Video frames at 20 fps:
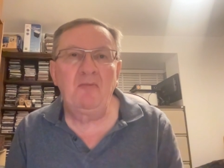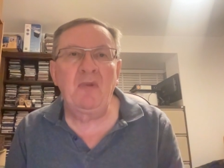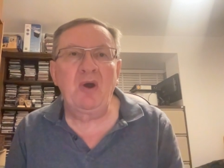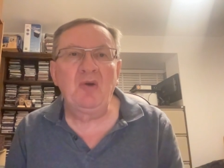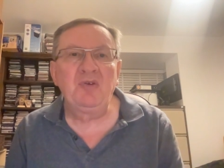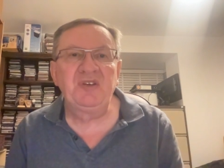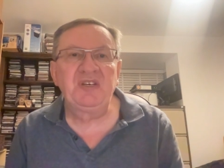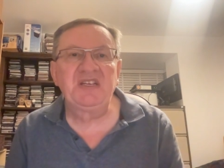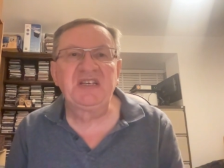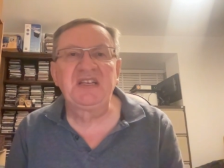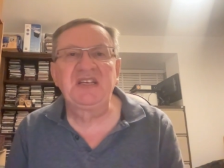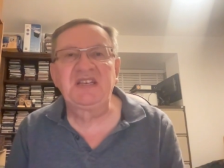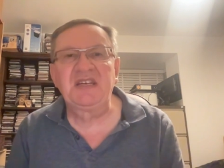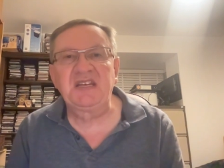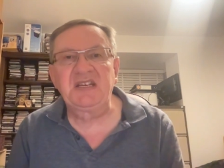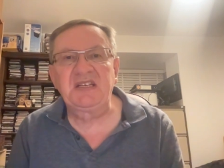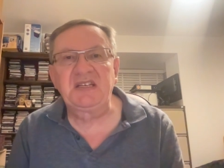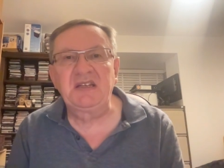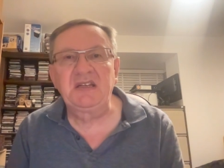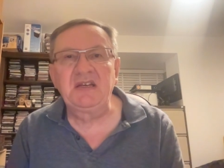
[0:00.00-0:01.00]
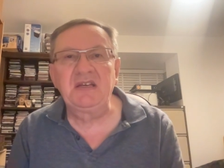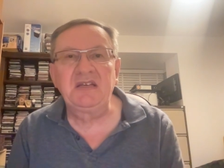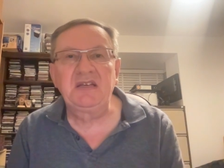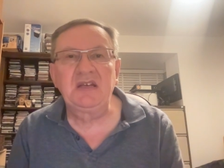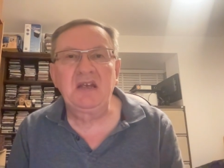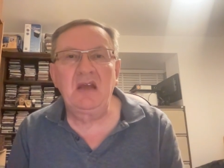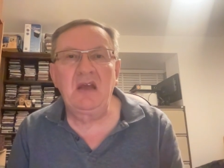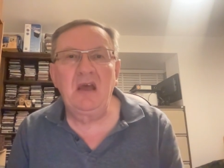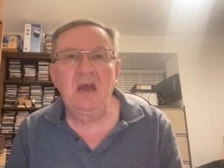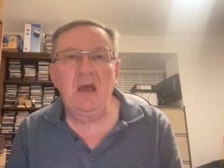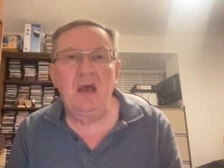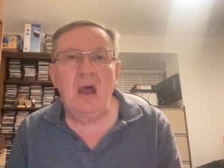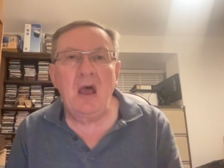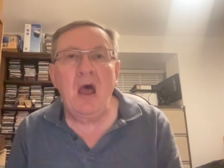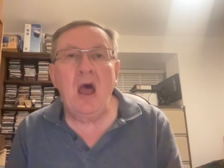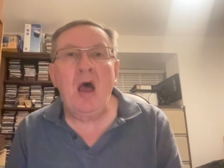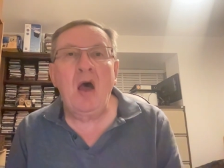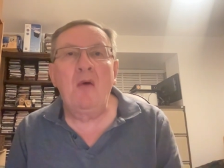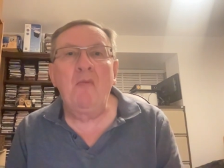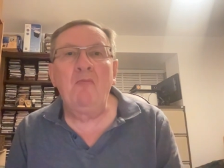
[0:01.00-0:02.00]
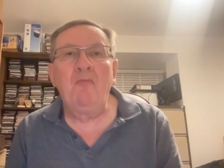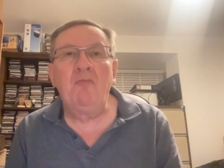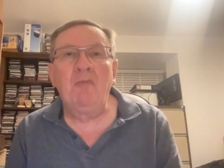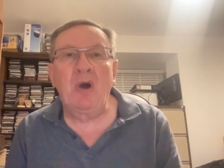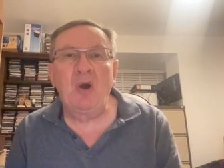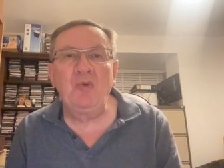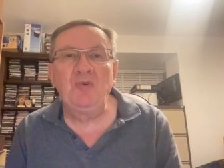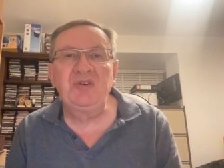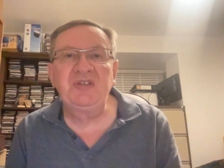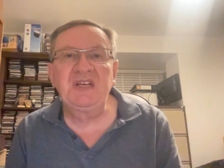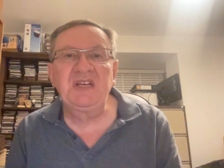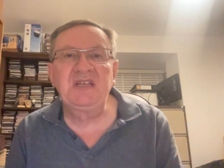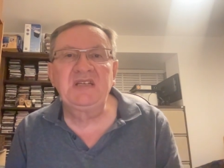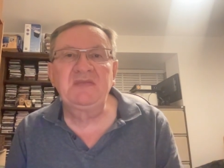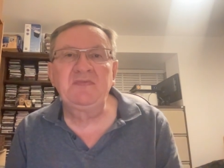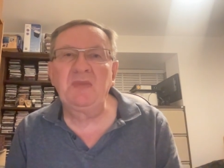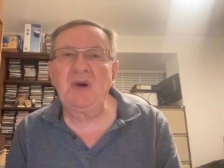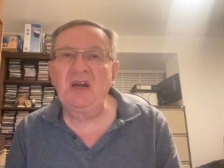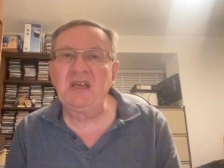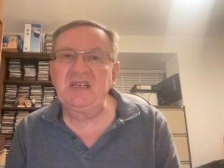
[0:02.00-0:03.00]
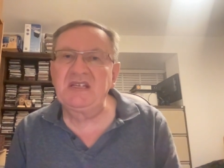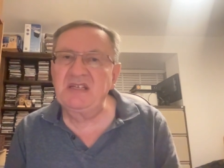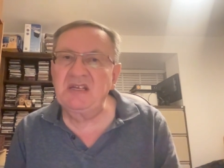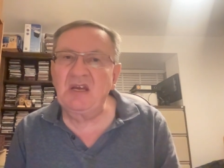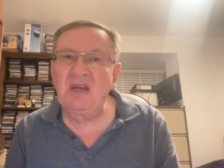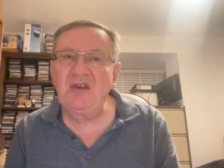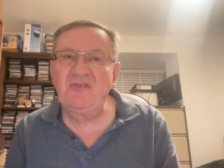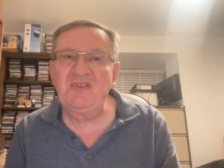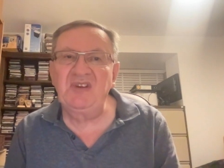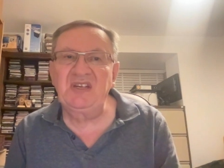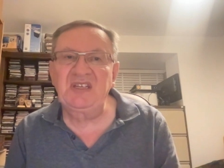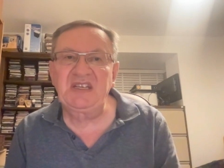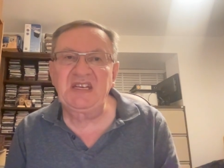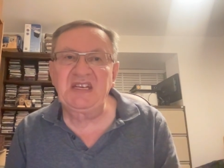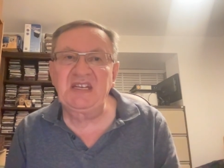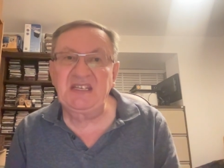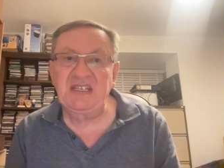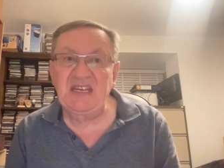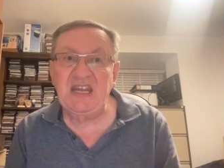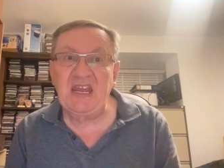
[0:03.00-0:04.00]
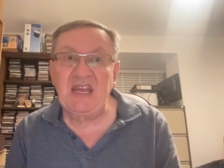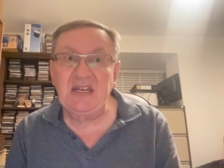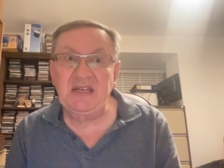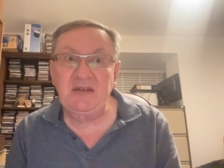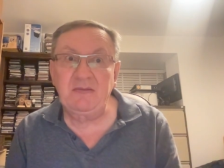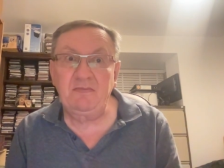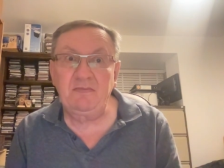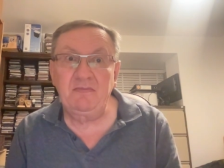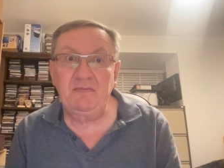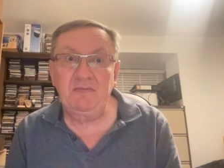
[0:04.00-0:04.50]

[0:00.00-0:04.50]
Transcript: Moses' assistant, Moses, my servant, is dead.